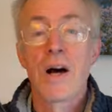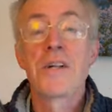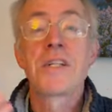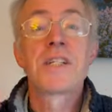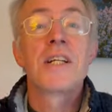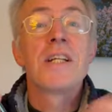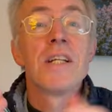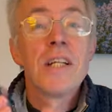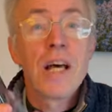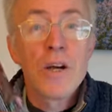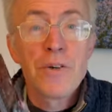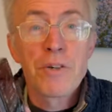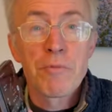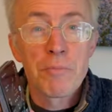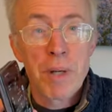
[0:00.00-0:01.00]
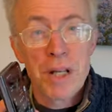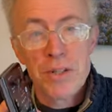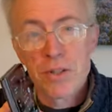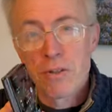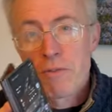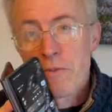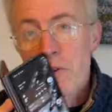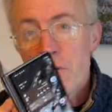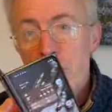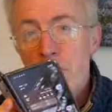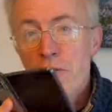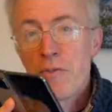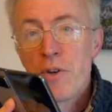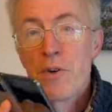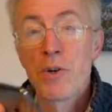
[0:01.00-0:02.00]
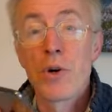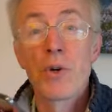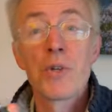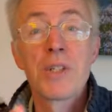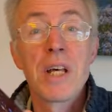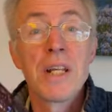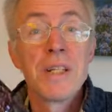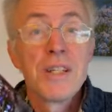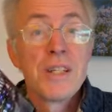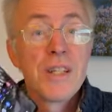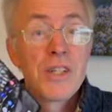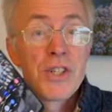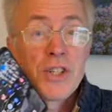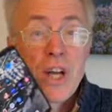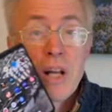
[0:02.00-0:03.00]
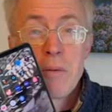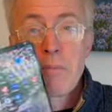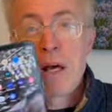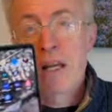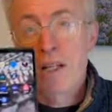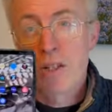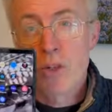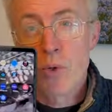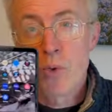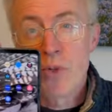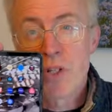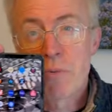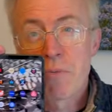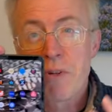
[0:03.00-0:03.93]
I did a load of Pixel Fold review content in this channel back in the autumn,